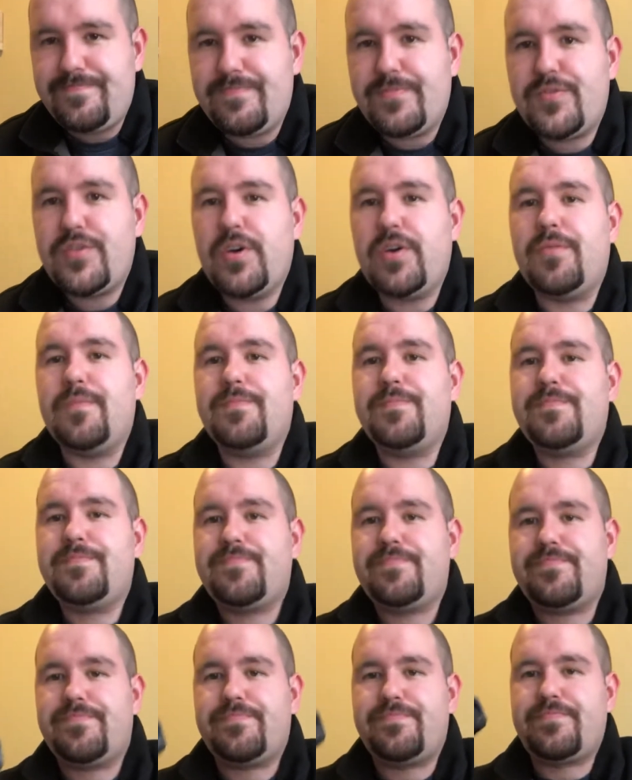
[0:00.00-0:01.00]
so,
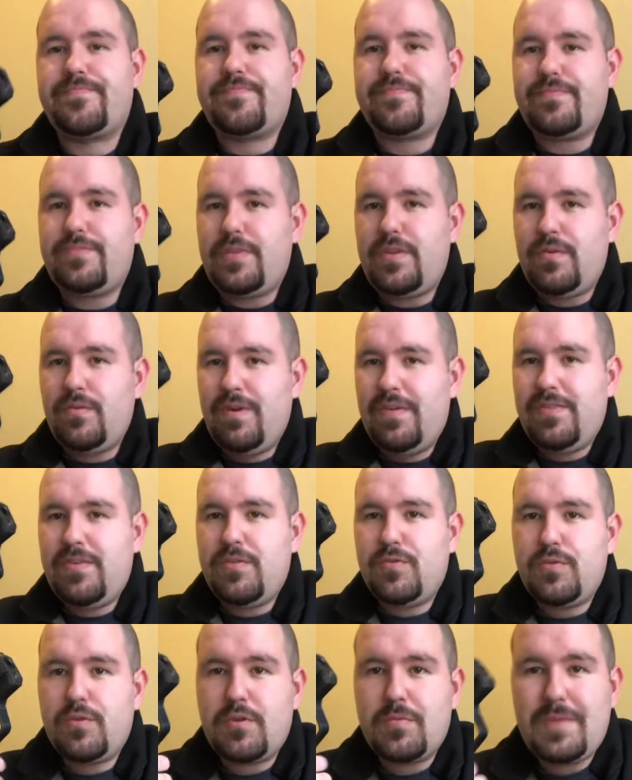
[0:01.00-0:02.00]
I have the
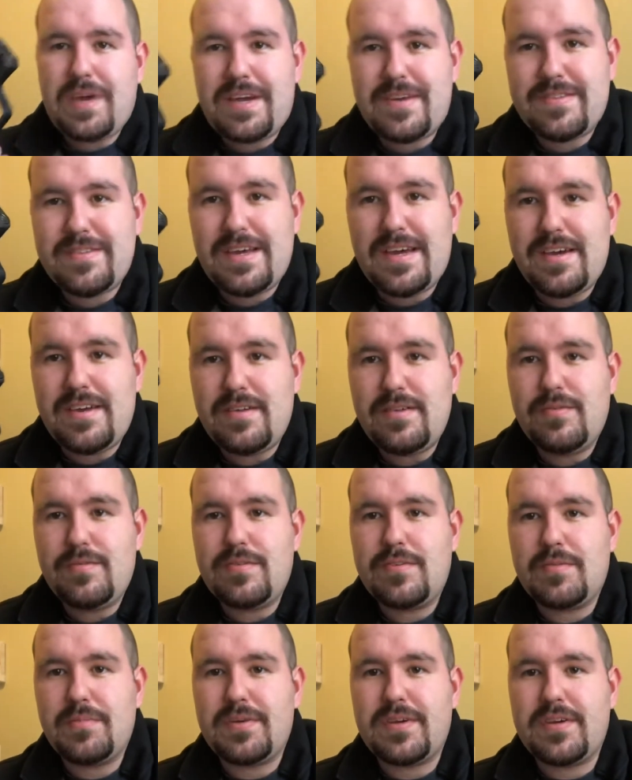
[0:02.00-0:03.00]
Ruger Max 9,
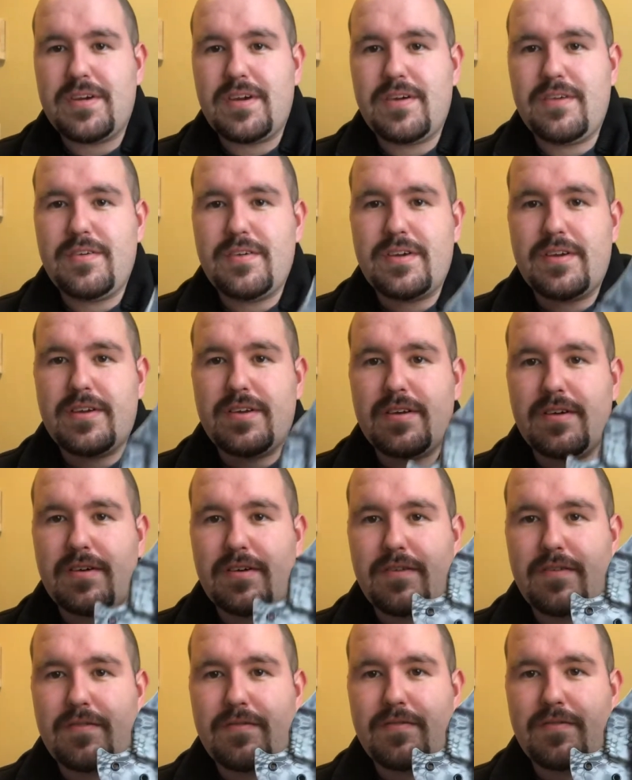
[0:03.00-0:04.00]
which I've been carrying in a
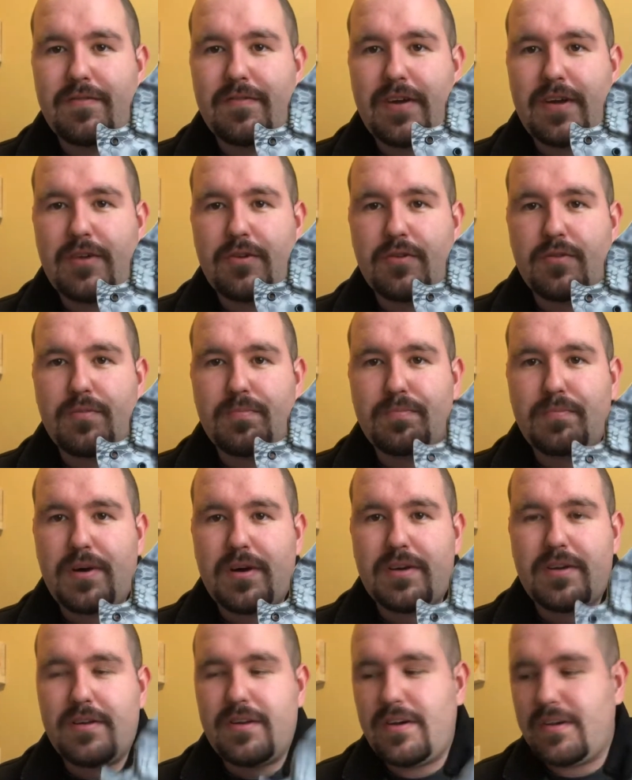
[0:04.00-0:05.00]
Vetter
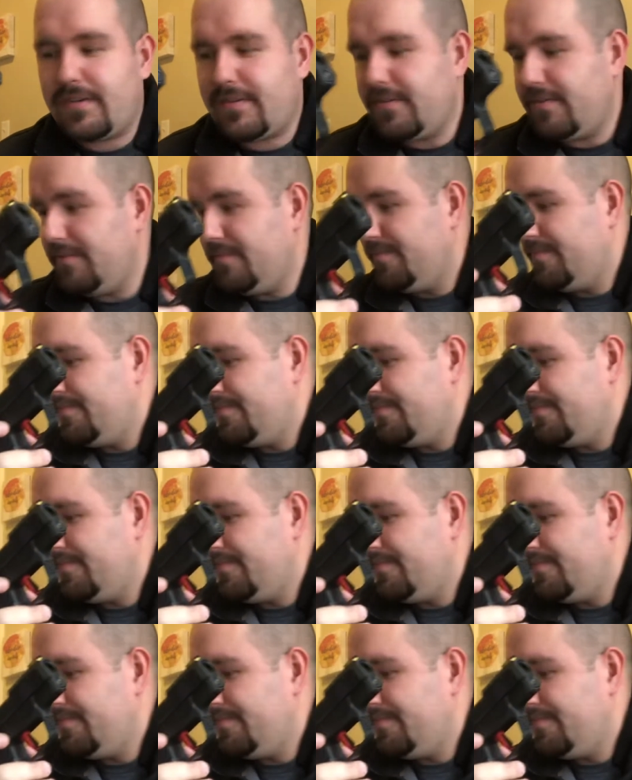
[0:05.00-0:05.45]
pocket locker.